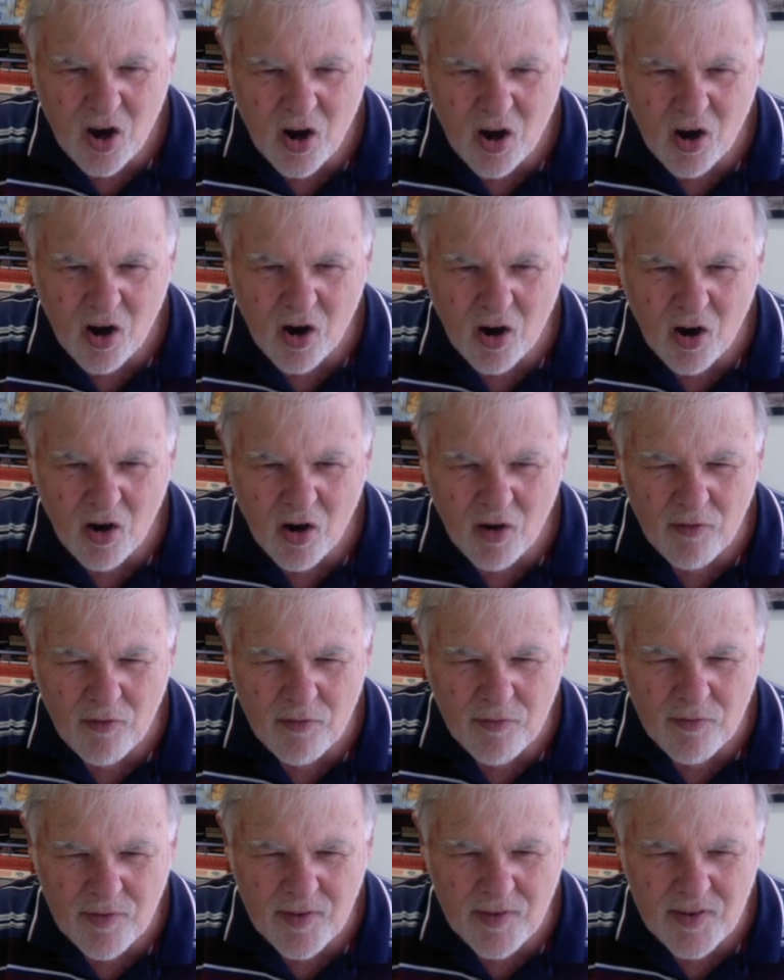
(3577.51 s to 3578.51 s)
of
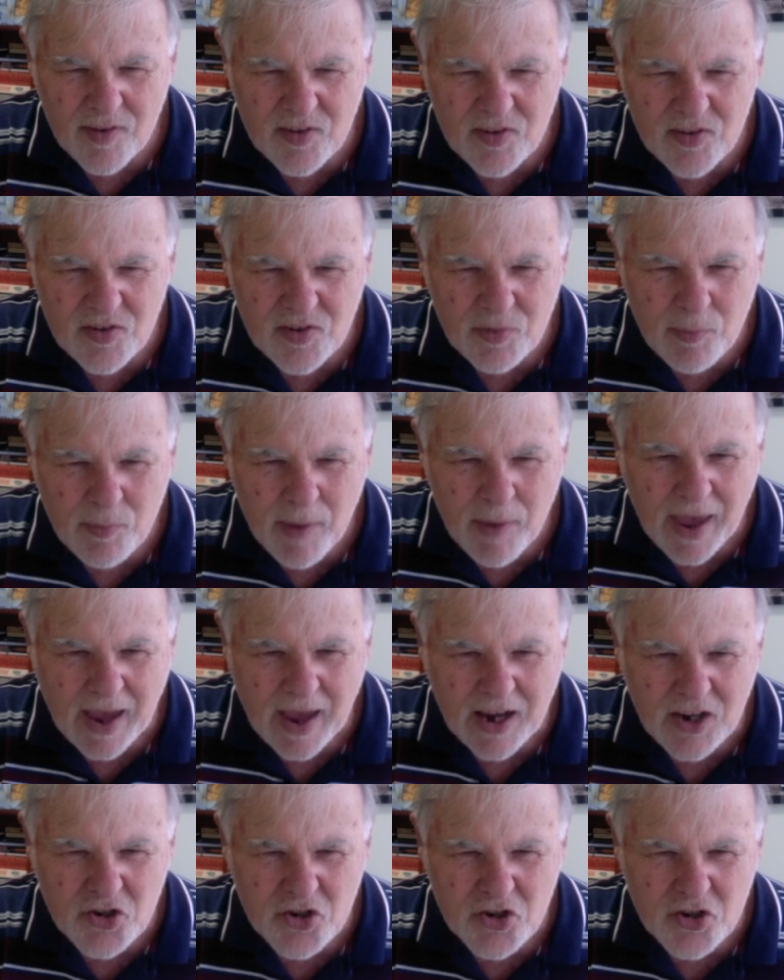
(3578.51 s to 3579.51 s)
some
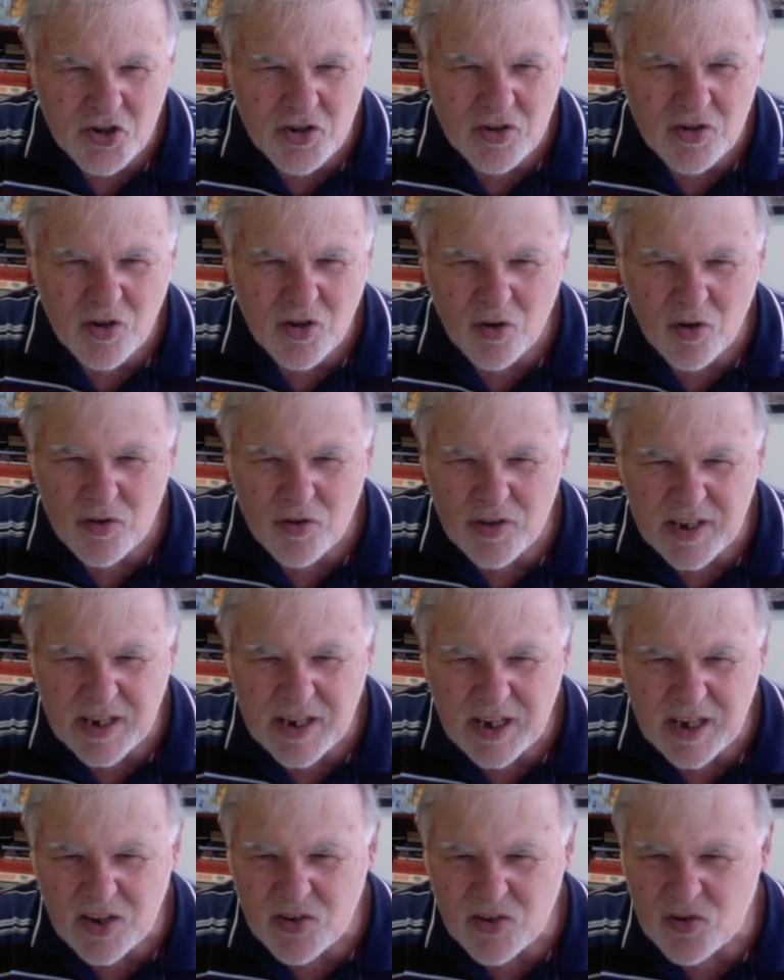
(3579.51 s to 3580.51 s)
action on the
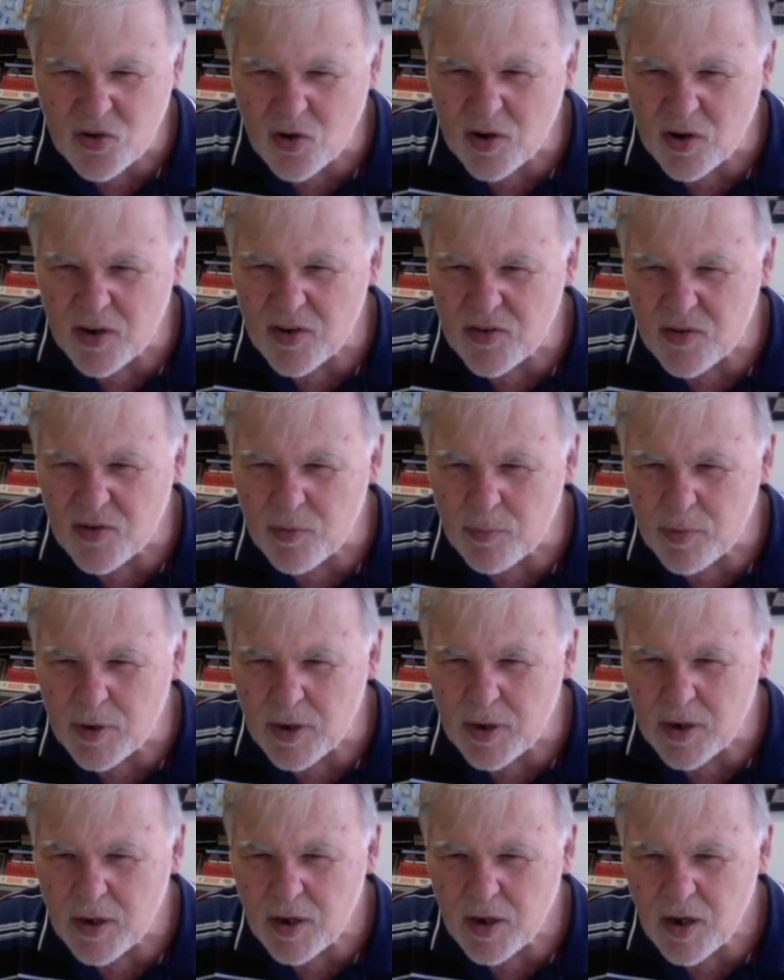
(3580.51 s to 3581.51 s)
king side or something.
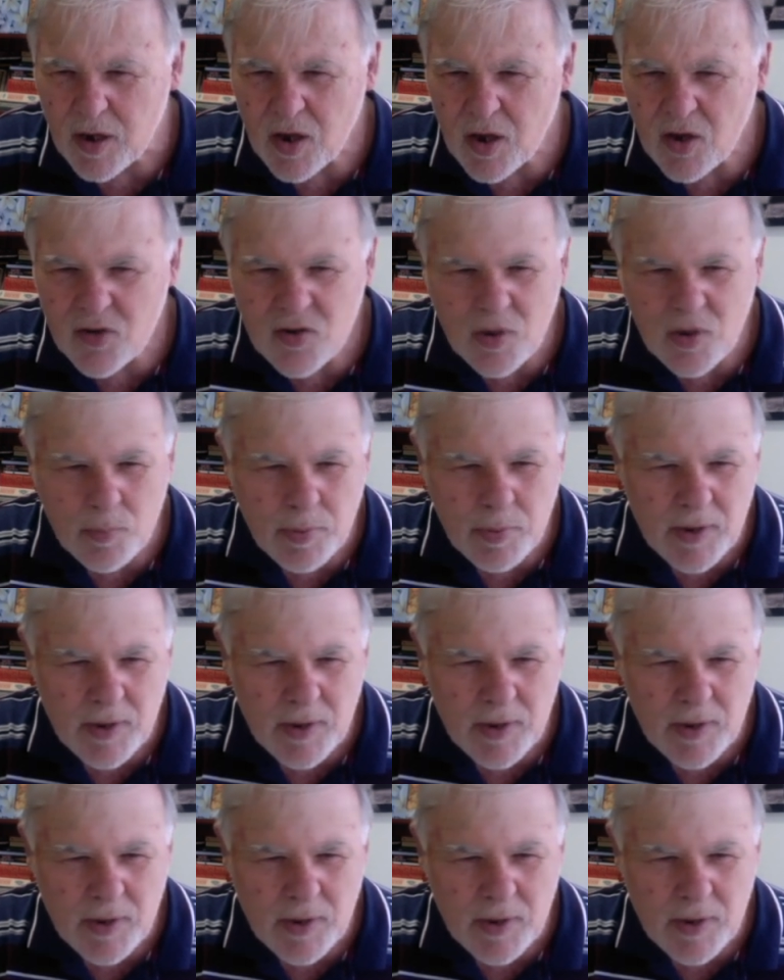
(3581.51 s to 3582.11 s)
So I played